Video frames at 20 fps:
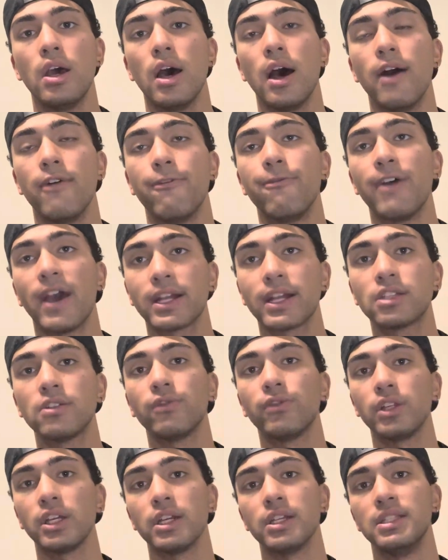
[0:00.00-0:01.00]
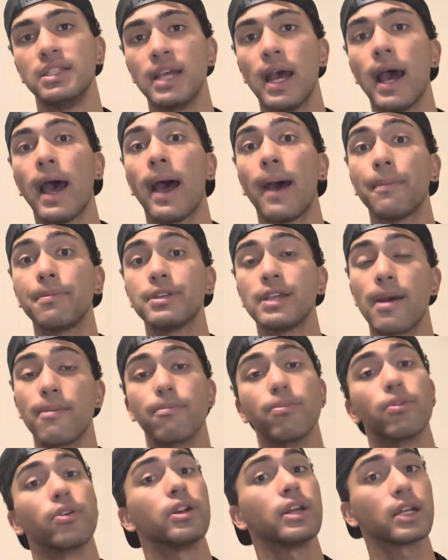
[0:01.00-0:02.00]
effectively adapt and
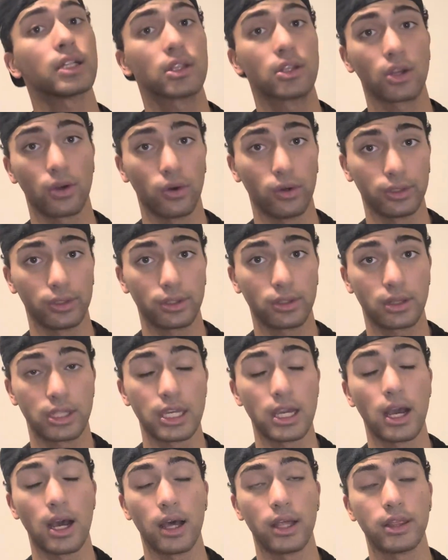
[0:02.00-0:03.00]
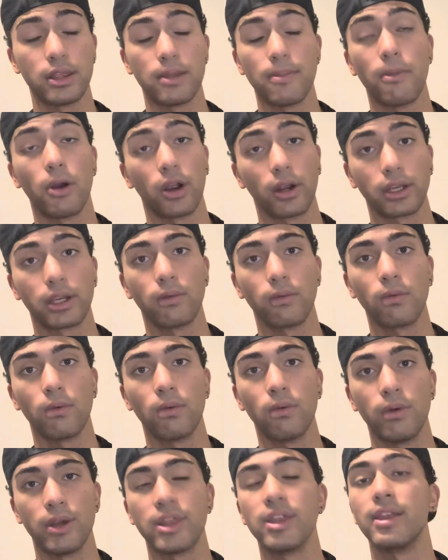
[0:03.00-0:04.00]
predict the market
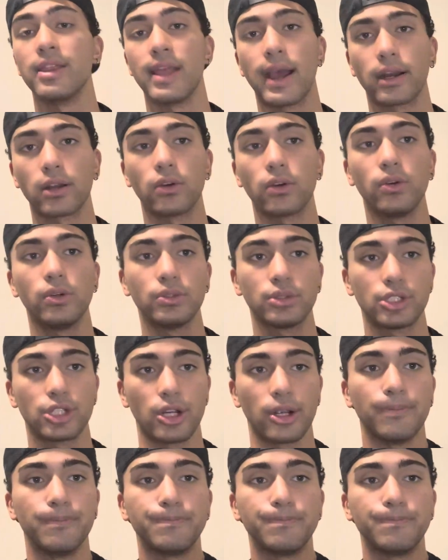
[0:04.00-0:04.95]
within that culture.